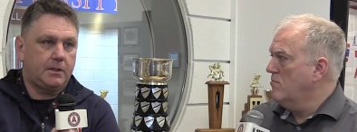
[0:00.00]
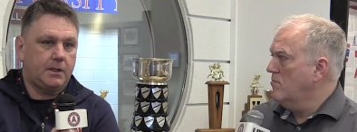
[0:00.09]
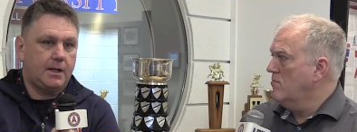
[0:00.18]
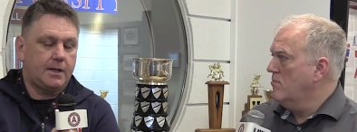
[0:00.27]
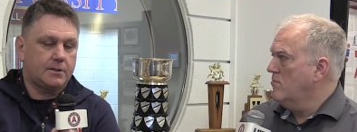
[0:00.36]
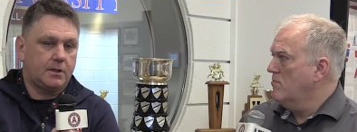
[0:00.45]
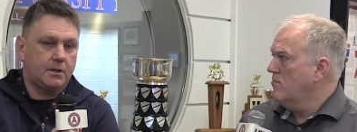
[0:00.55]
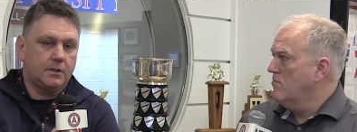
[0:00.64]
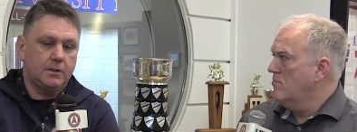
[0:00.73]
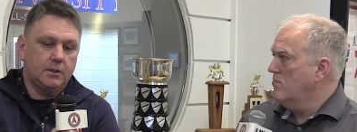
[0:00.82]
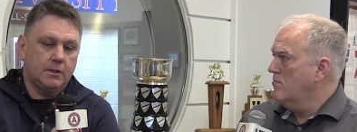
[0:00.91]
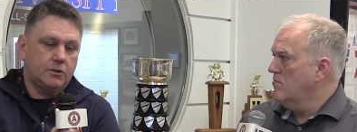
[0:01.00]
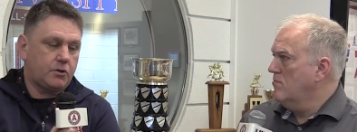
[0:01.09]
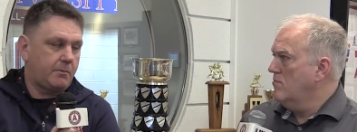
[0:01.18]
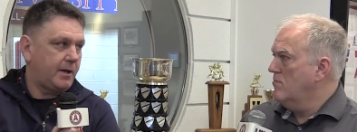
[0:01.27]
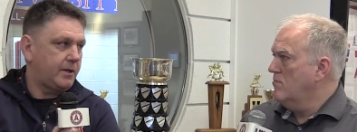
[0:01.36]
Speaker 1: mean, he has a
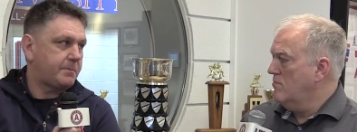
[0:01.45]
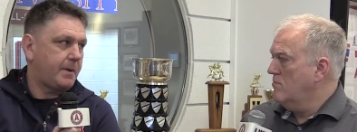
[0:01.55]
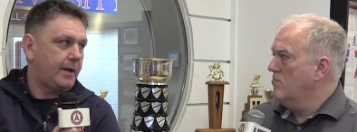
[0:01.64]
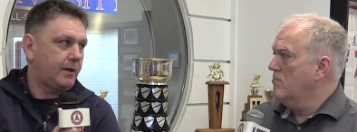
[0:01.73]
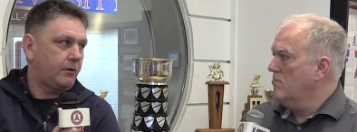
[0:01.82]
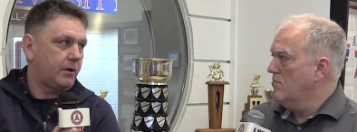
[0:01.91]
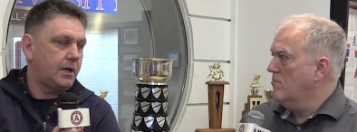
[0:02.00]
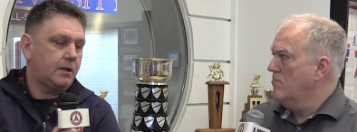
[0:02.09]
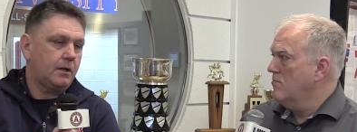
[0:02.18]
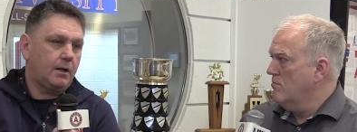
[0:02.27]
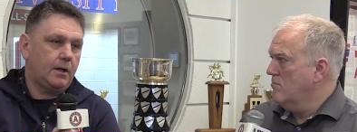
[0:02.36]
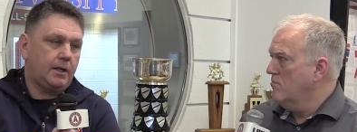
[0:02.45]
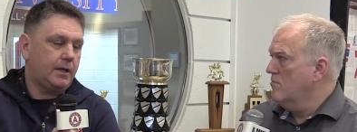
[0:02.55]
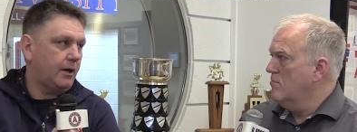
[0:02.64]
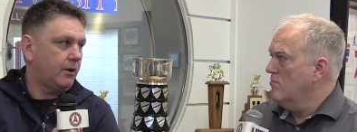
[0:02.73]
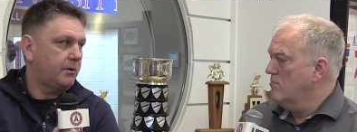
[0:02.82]
tremendous pedigree. Uh,
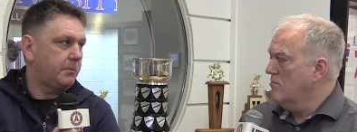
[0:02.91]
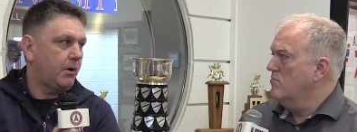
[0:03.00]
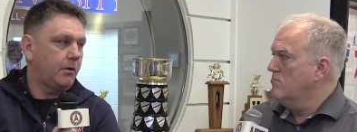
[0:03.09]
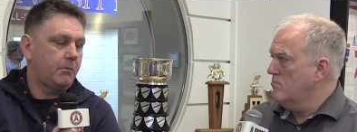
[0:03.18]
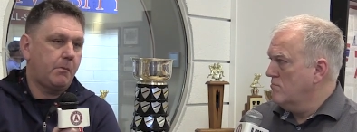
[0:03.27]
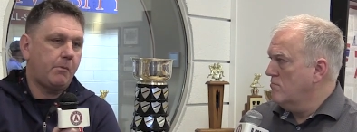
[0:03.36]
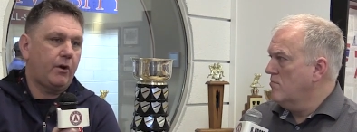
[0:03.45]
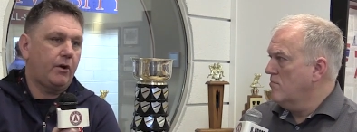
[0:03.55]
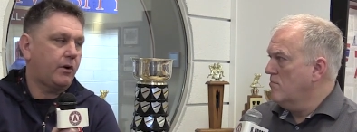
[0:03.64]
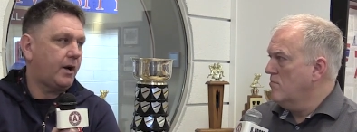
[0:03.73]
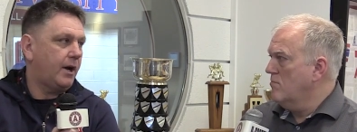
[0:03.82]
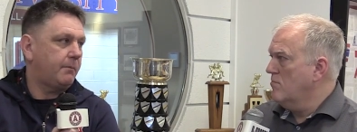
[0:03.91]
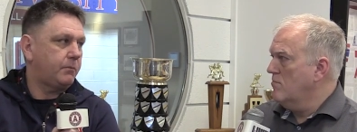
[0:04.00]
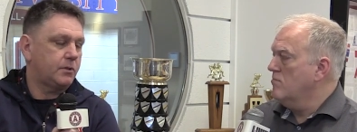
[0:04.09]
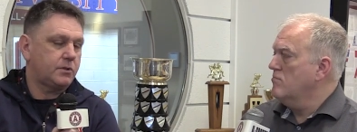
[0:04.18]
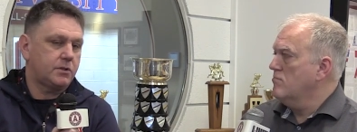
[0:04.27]
he carried the ball in Memorial
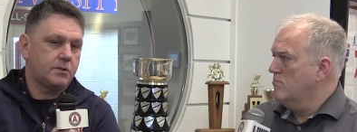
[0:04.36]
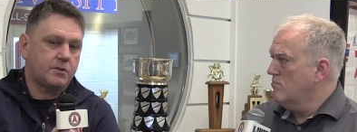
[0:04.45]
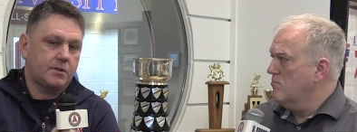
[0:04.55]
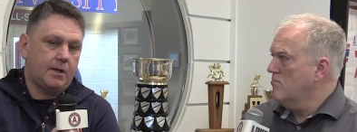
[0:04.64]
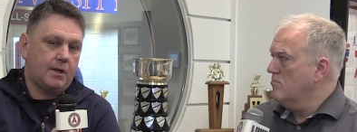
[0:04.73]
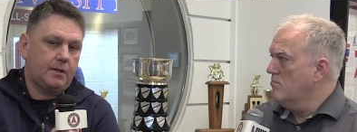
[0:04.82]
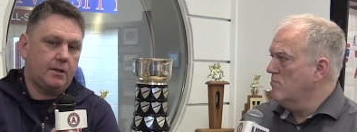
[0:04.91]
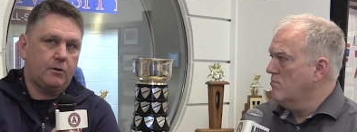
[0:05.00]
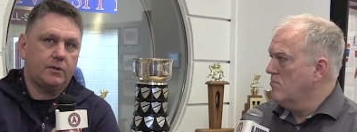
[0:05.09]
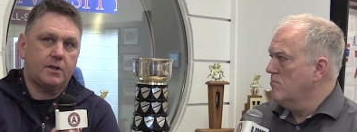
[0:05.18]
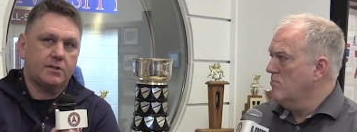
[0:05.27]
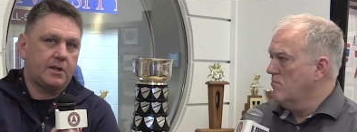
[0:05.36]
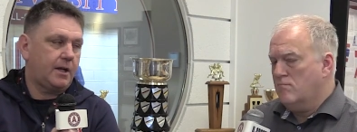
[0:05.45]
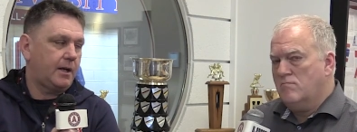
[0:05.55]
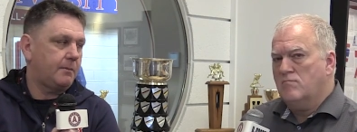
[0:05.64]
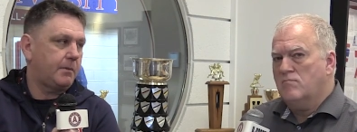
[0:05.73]
Cup, which is, uh, you know, it doesn't
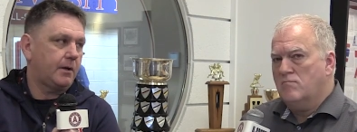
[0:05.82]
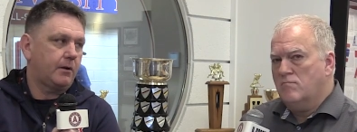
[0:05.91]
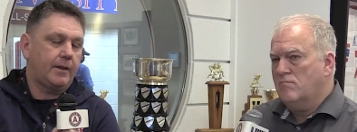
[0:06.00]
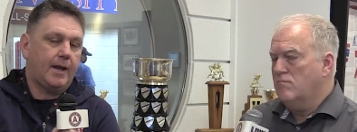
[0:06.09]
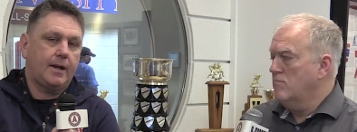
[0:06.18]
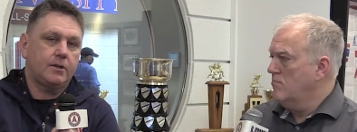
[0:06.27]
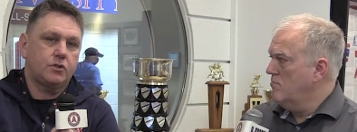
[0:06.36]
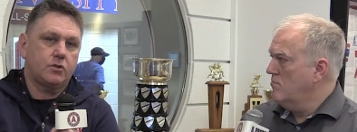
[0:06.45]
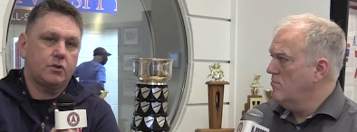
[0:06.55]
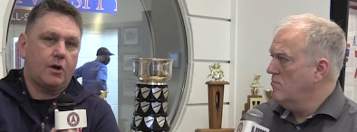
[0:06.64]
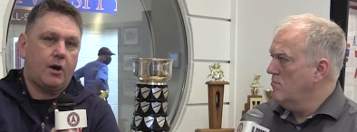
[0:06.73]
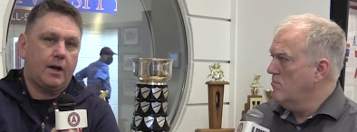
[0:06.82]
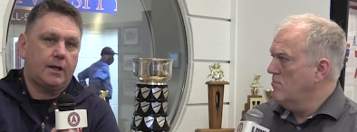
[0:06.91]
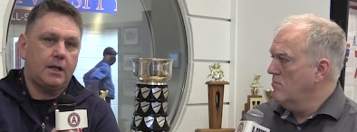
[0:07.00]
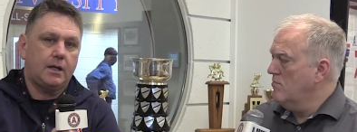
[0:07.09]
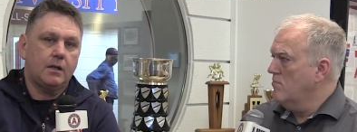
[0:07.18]
get any bigger than that in junior
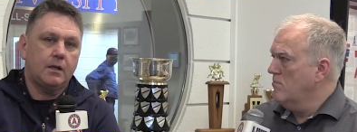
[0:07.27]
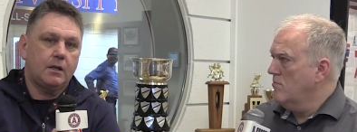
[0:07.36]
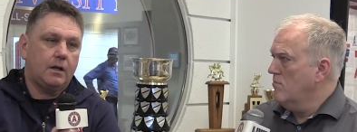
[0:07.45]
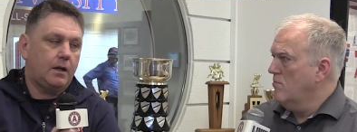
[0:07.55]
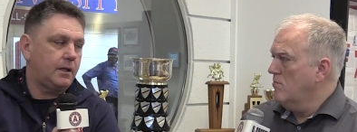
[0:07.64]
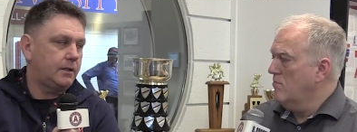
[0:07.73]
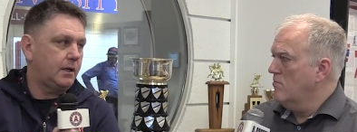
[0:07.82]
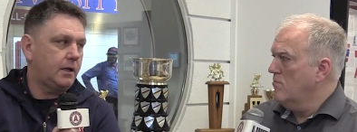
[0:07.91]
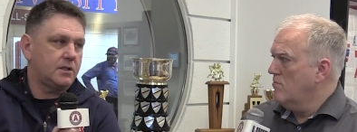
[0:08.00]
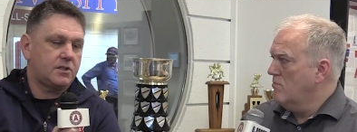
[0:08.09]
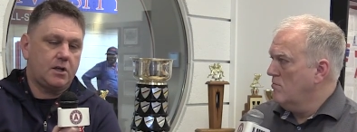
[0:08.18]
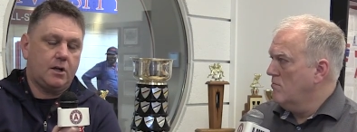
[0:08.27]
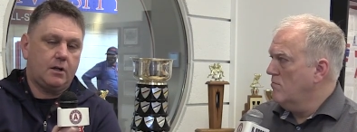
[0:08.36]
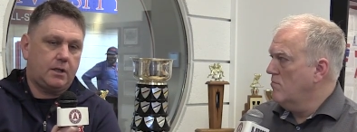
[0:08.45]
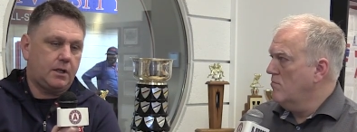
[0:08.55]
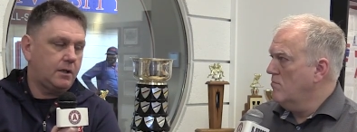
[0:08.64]
hockey. Uh, he did it as a
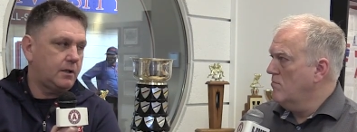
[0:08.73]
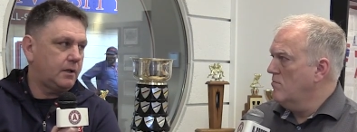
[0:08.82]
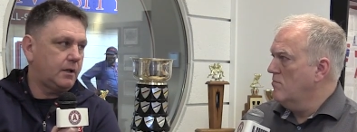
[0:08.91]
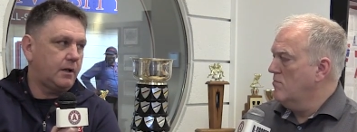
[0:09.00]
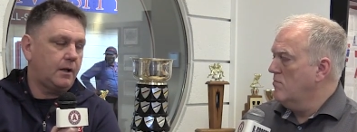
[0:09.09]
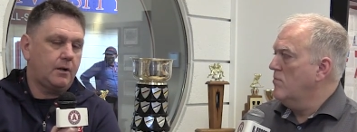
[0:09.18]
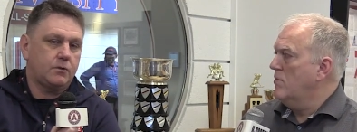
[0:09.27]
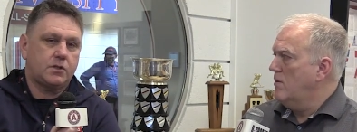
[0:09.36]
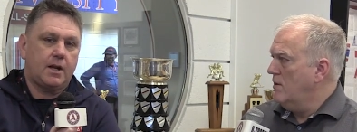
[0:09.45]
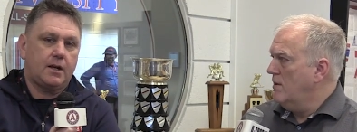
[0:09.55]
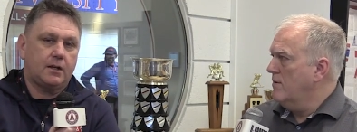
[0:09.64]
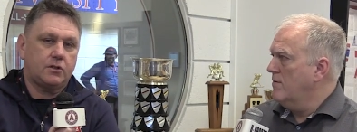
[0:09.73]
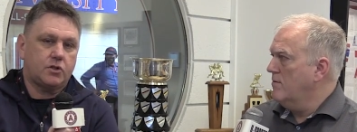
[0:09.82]
young kid and did an outstanding